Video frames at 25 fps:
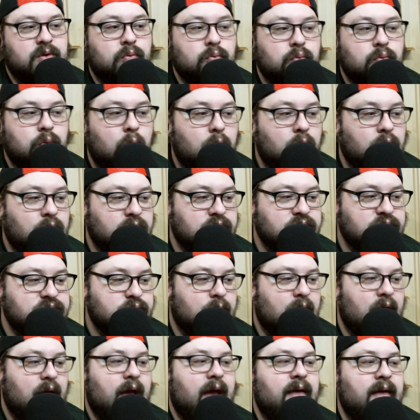what the
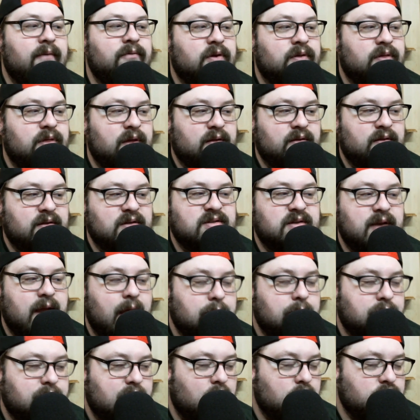roles, what everything, the
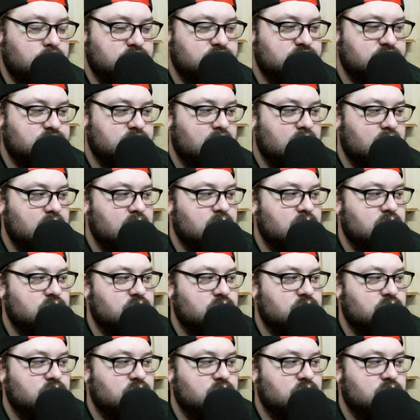snap counts